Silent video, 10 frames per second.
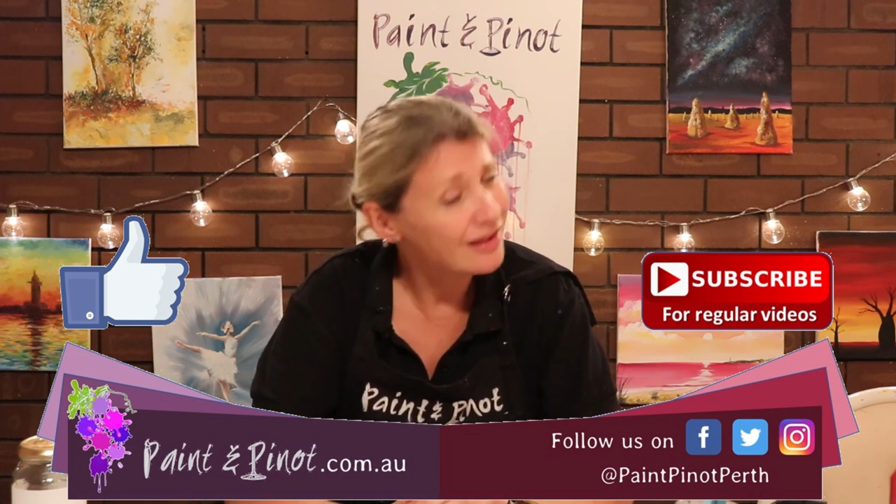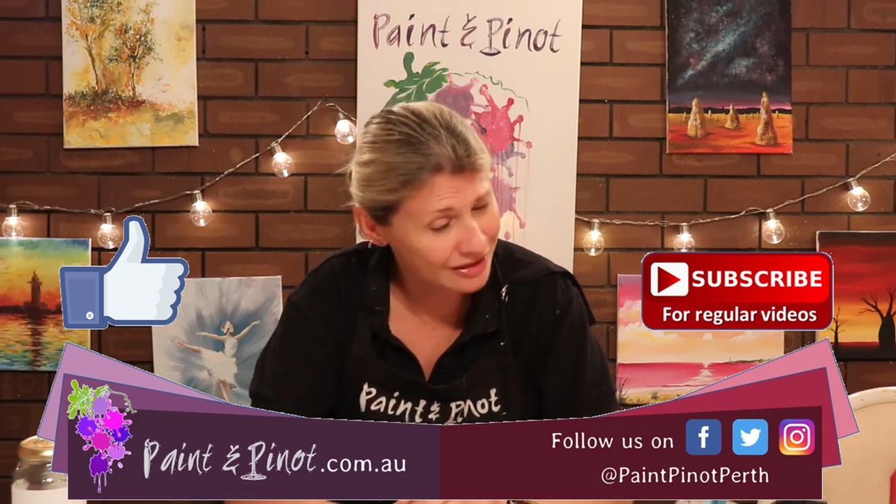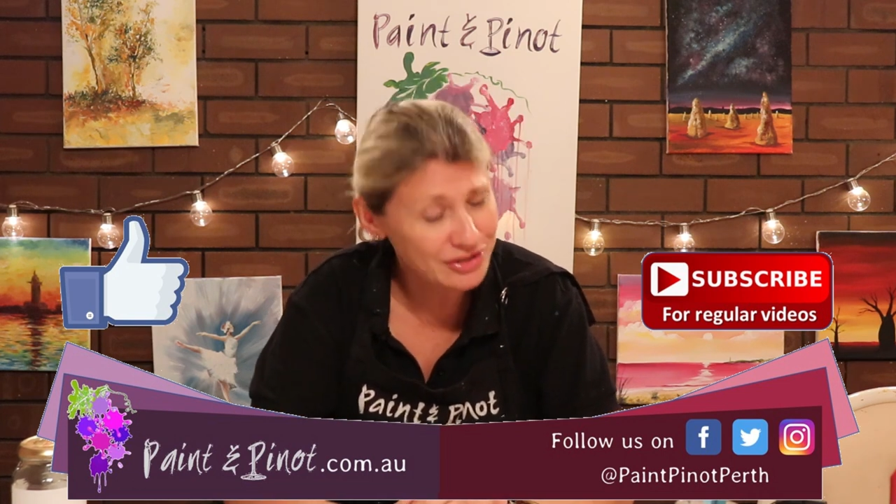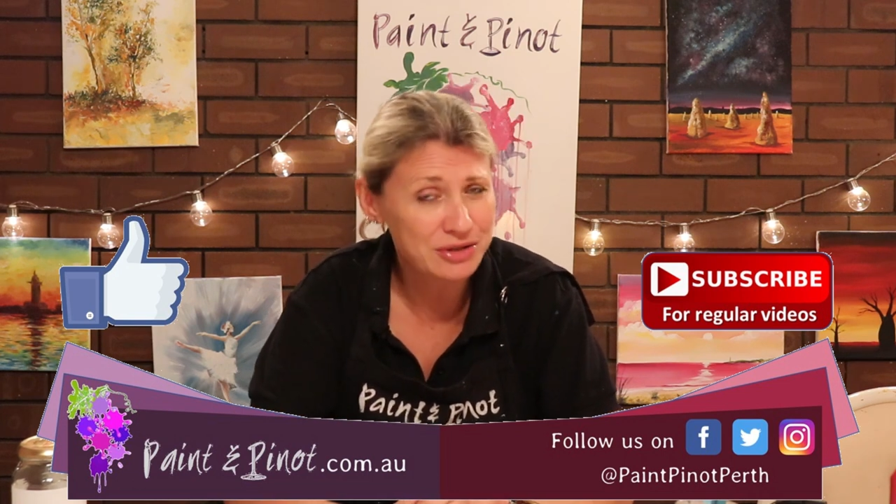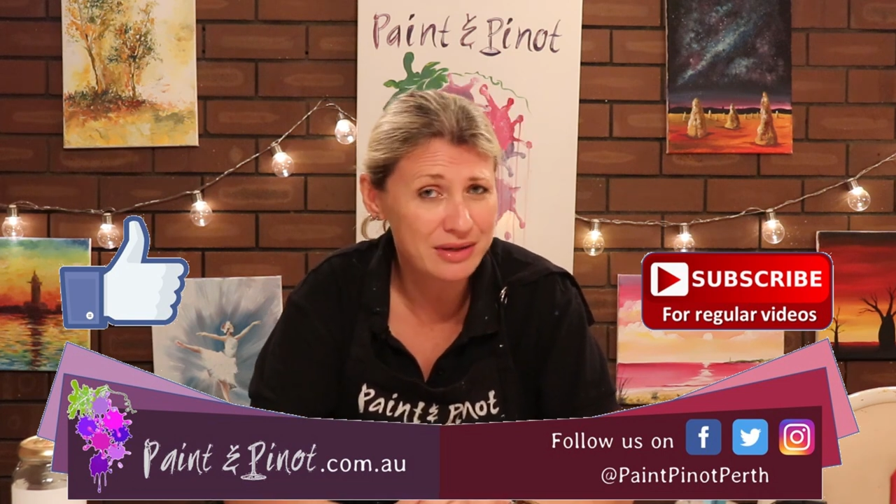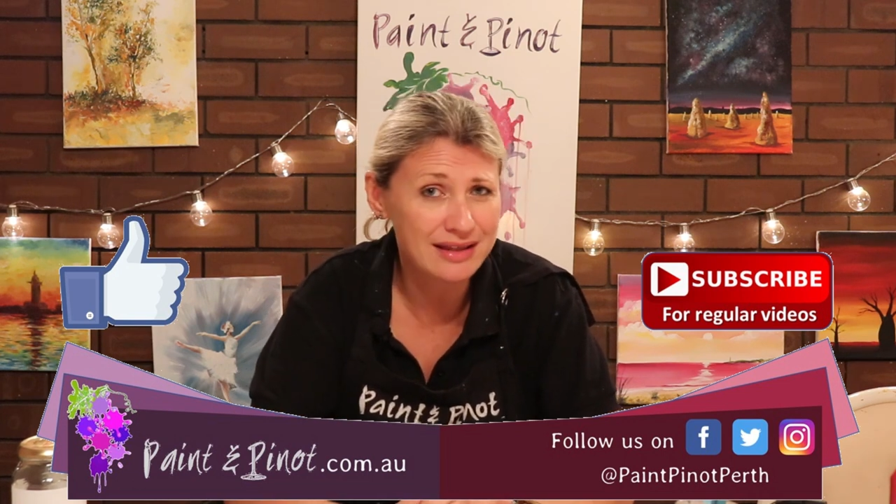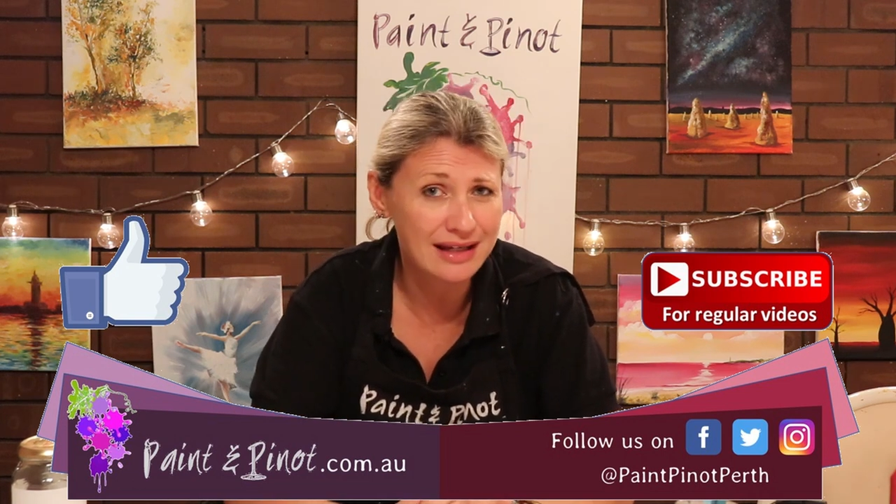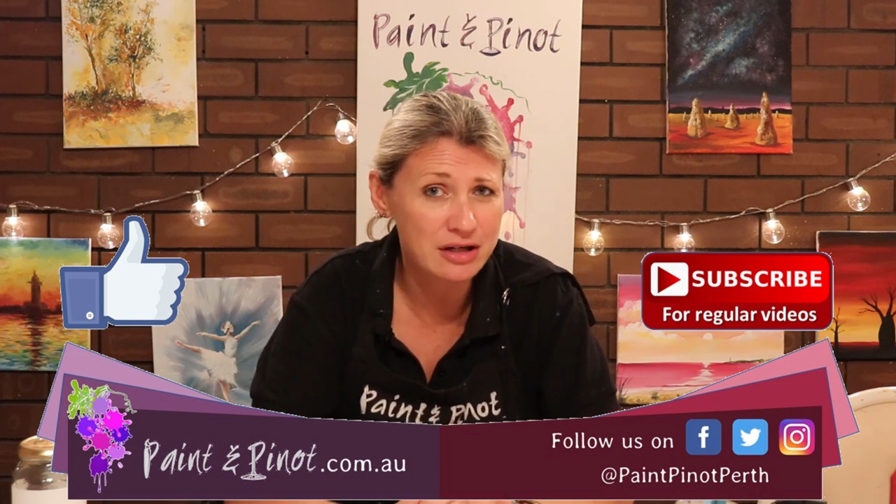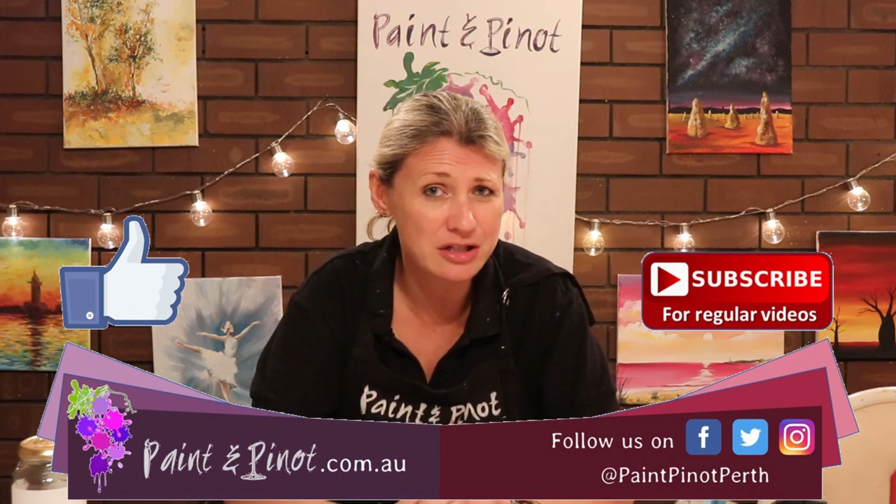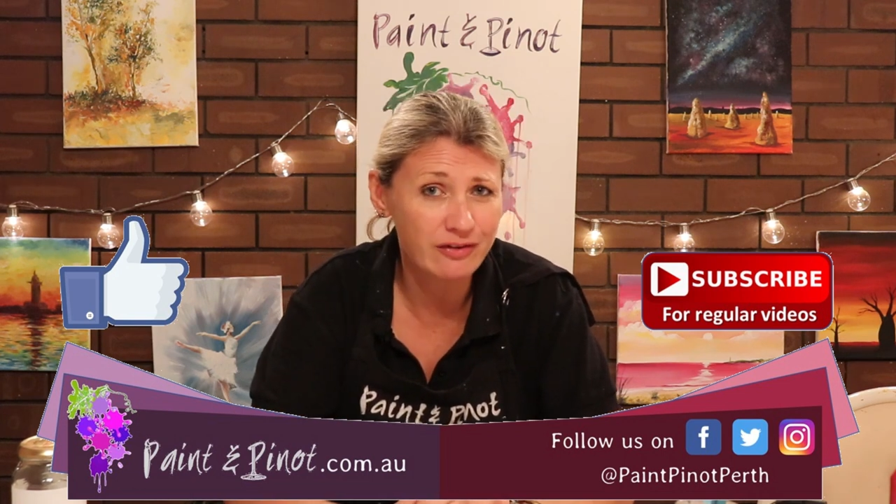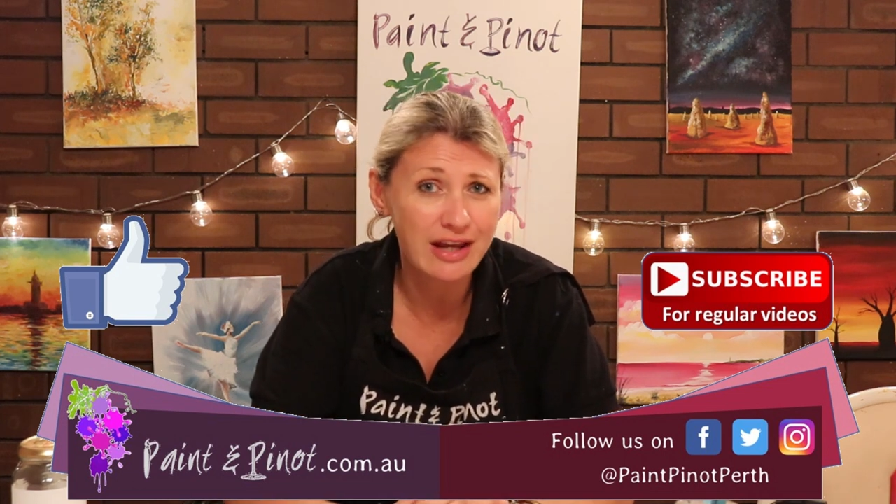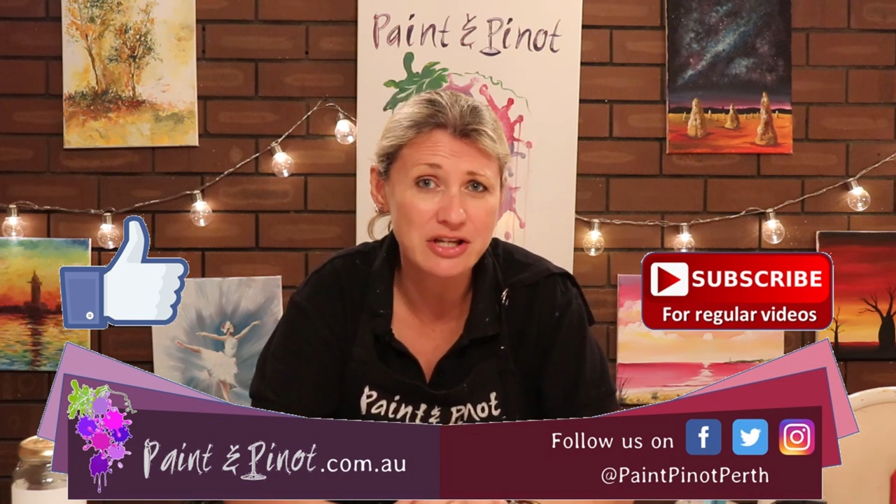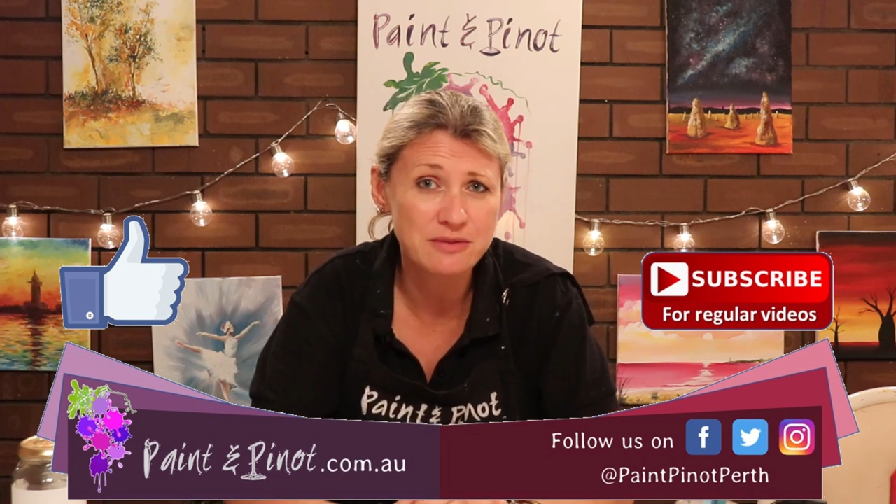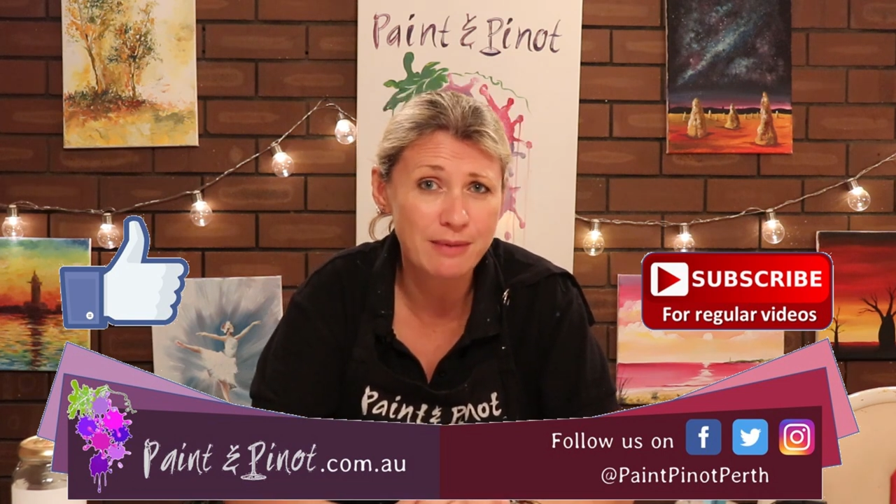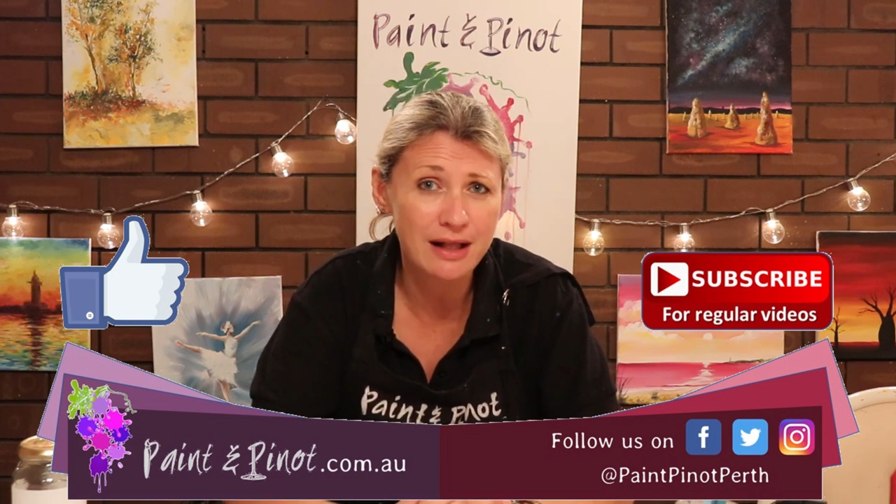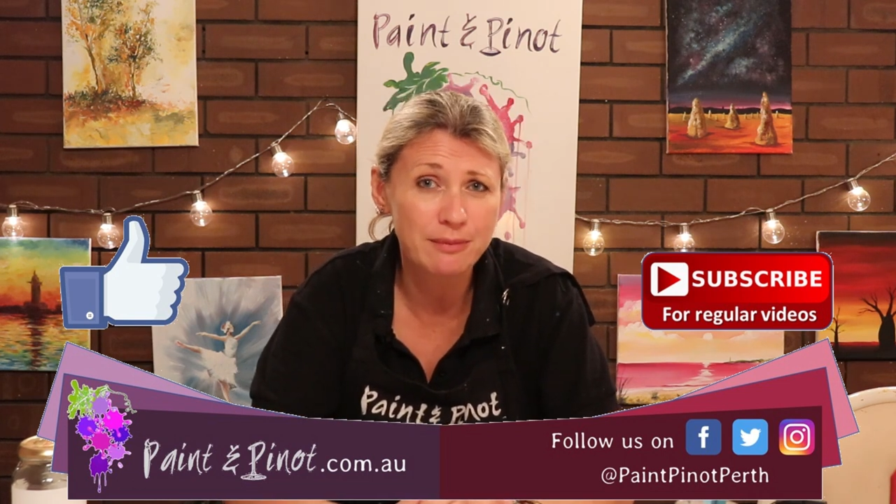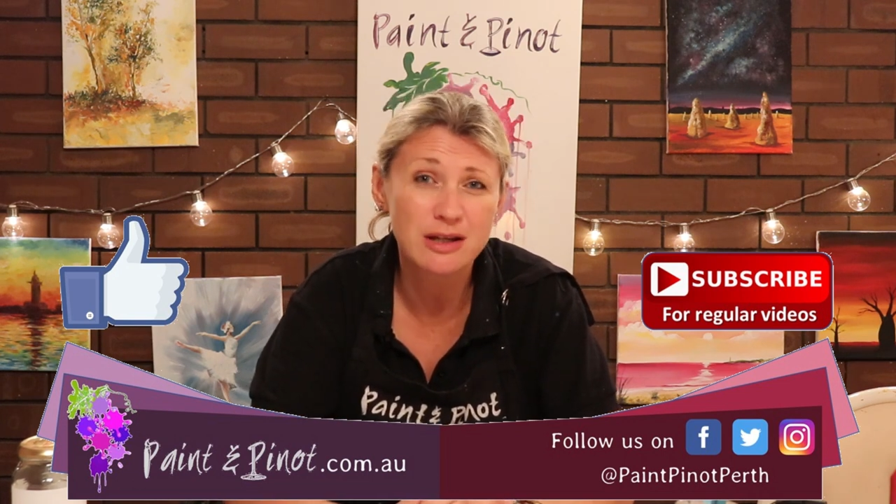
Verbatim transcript: then do hit that notification bell,